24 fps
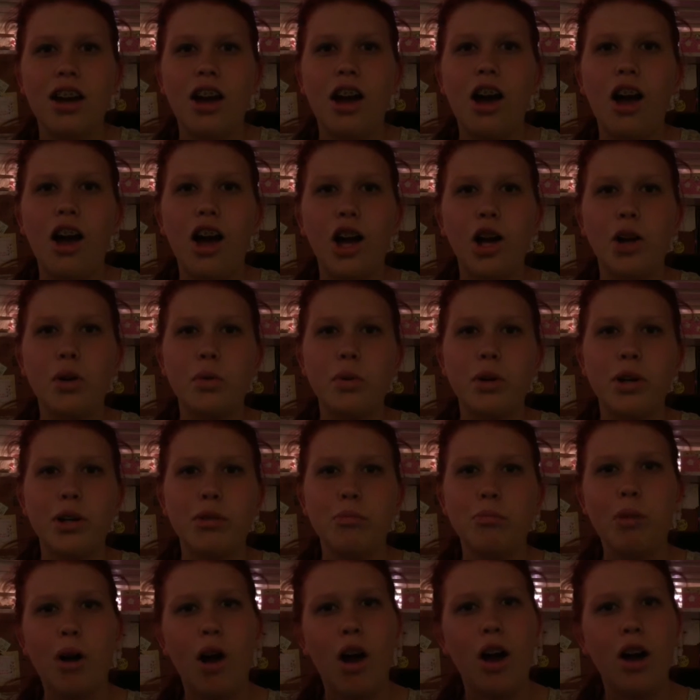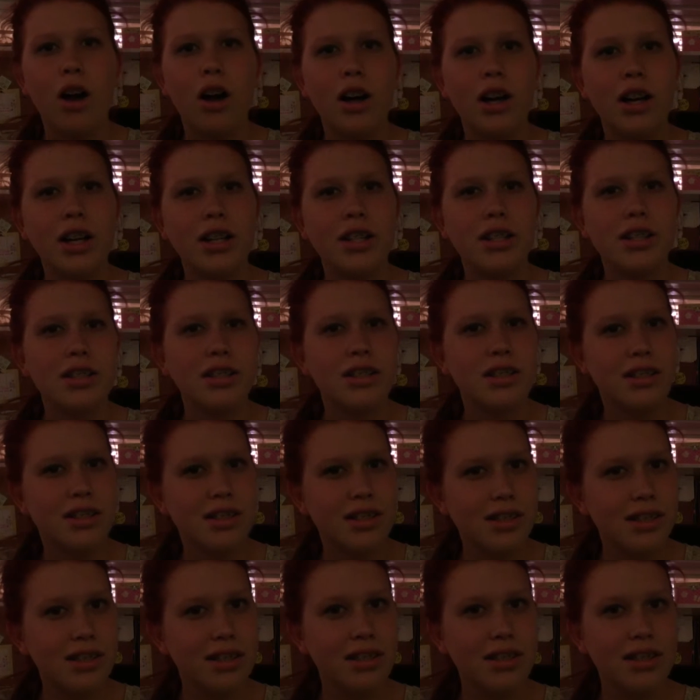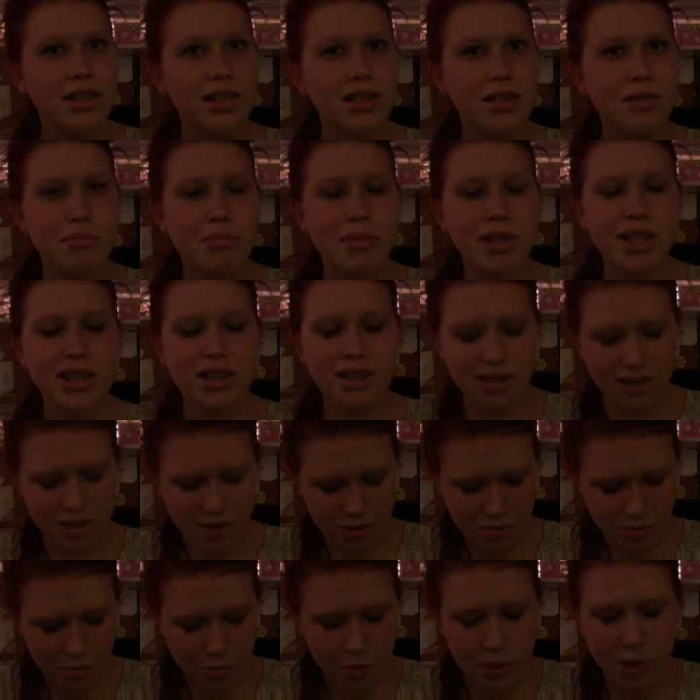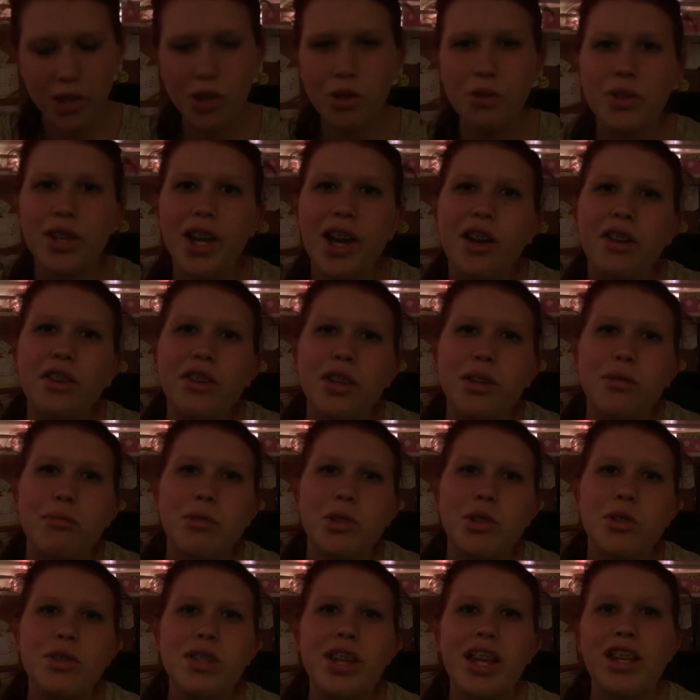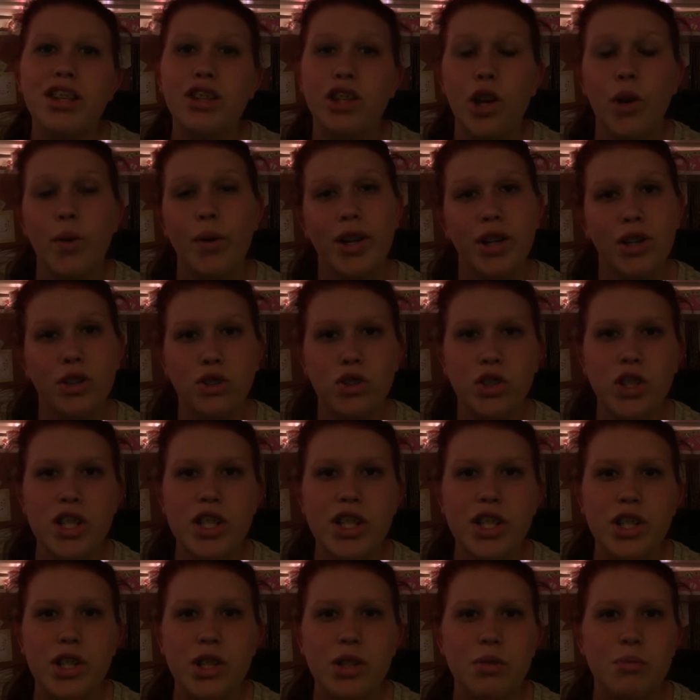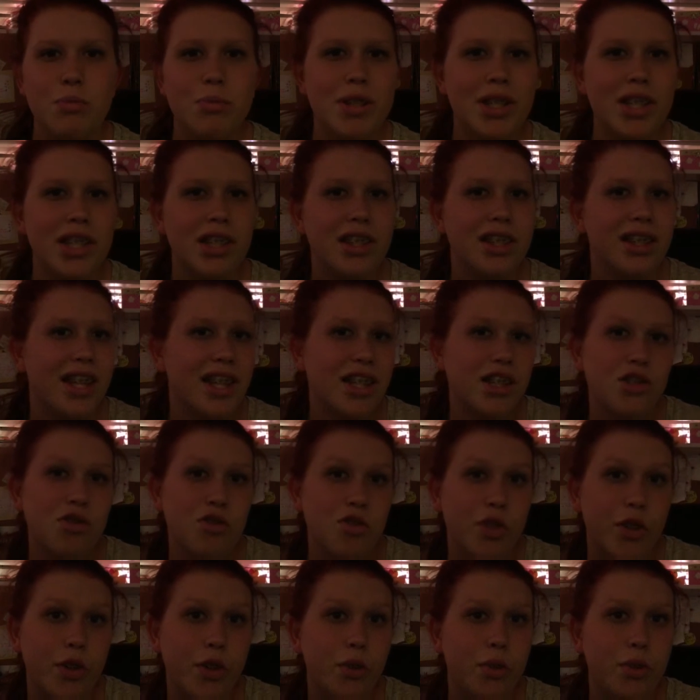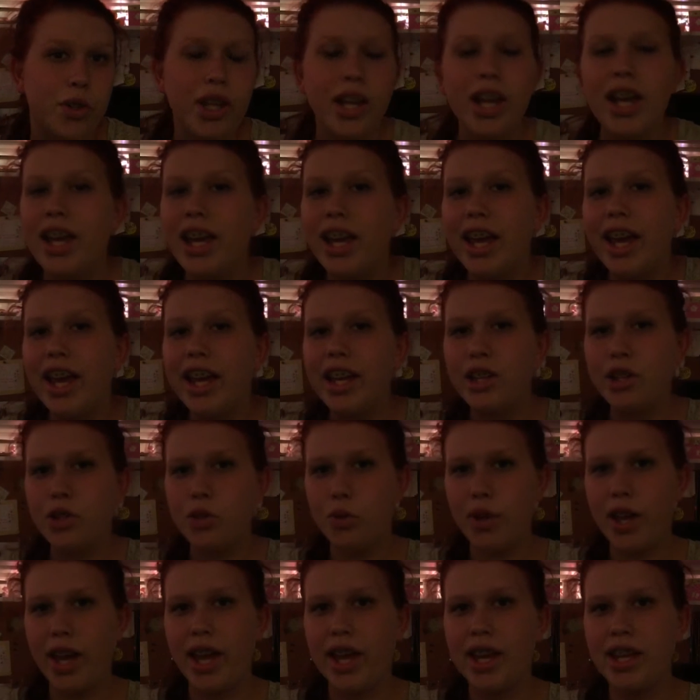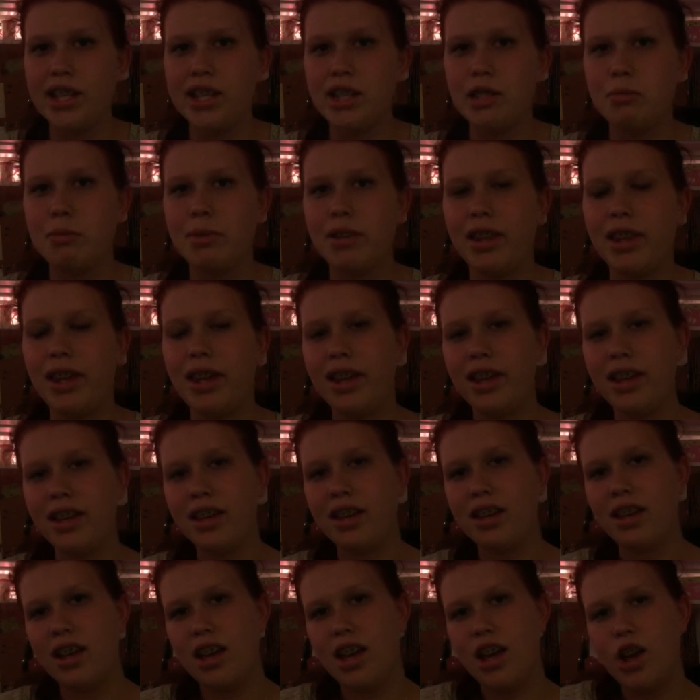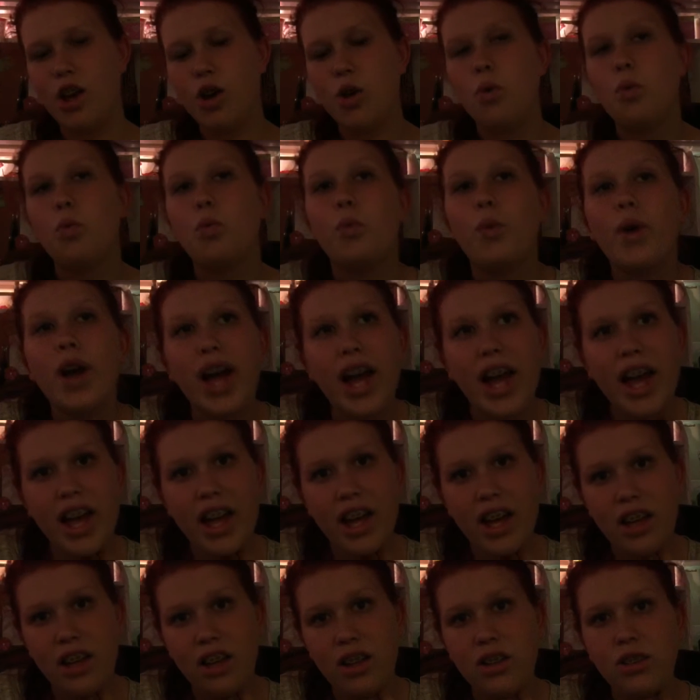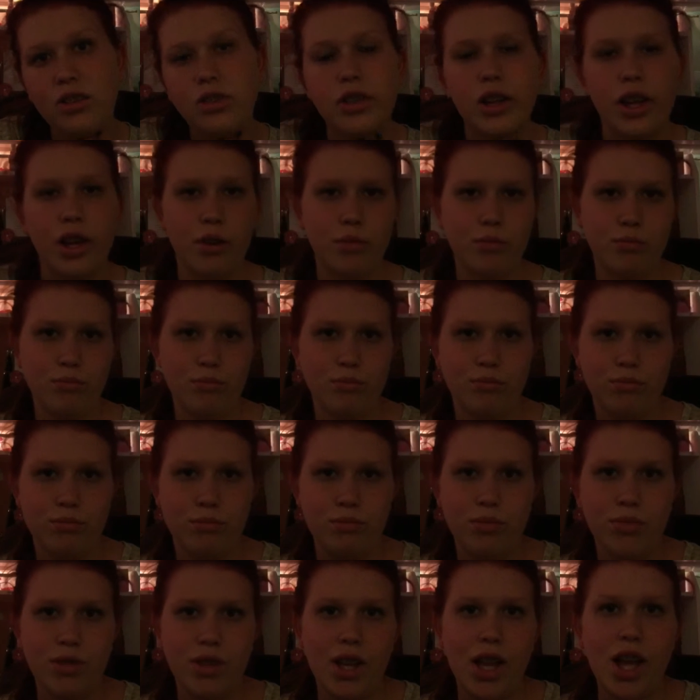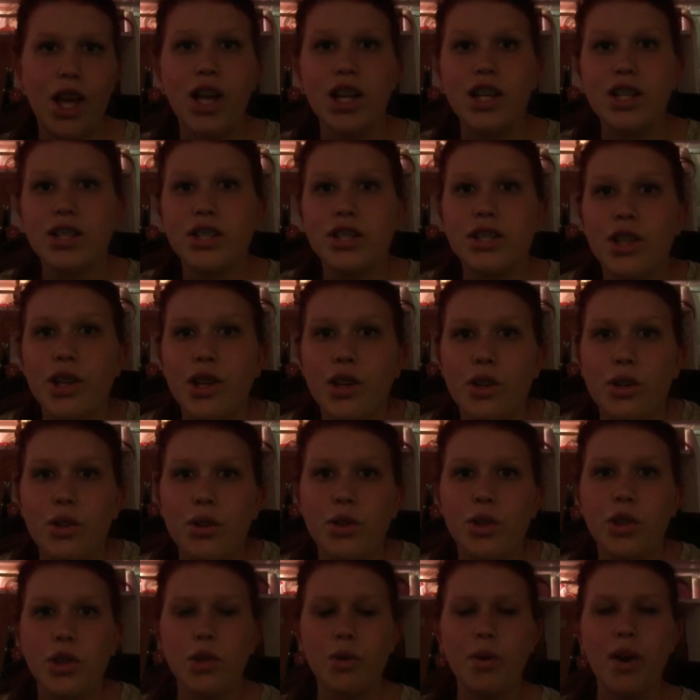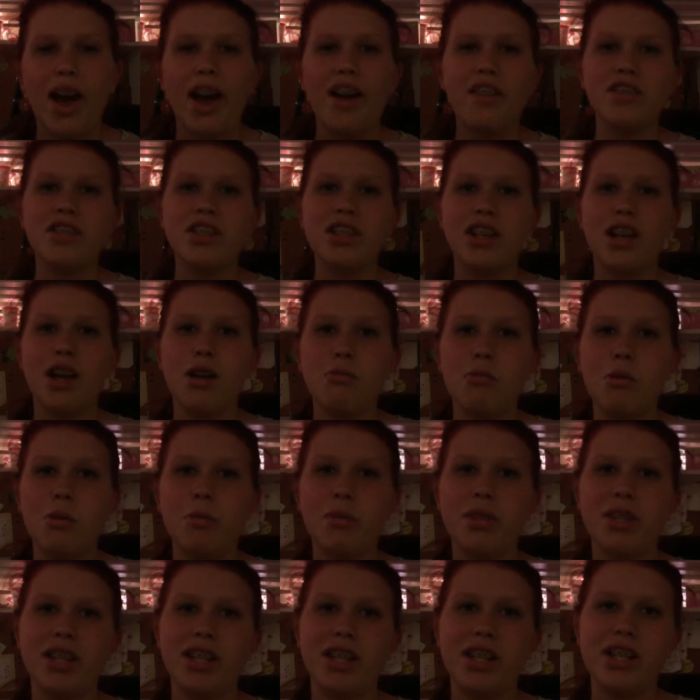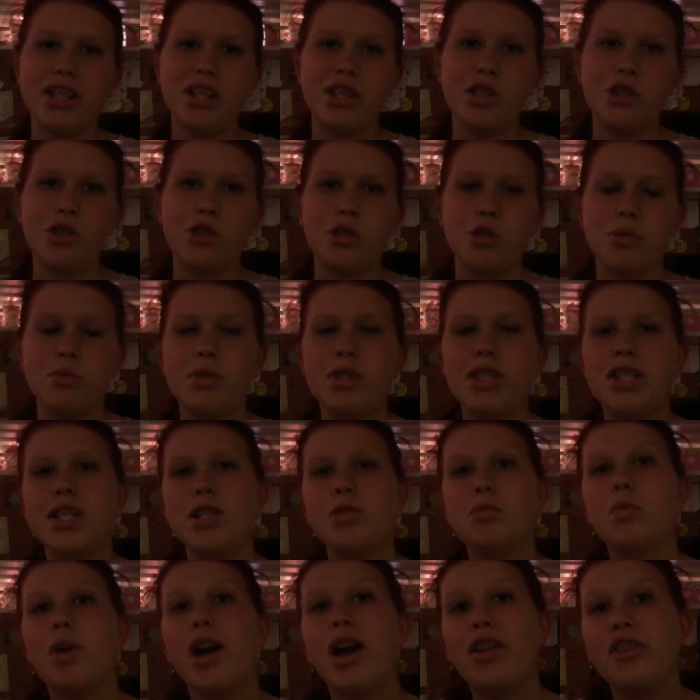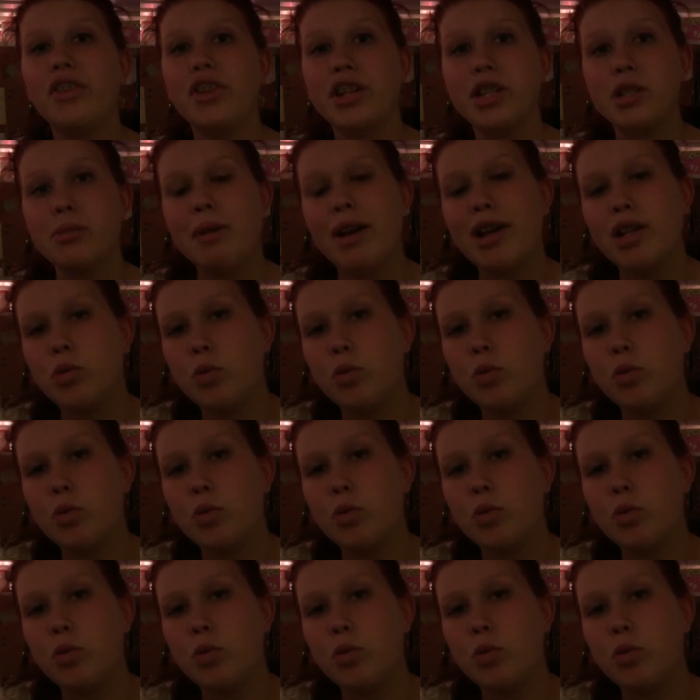awkward pause. Because what do you tell them? Do you say, "No, I don't trust you"? That's rude. And you can't just be like, "Well, no." So you have to come up with an excuse, which is, well, there's about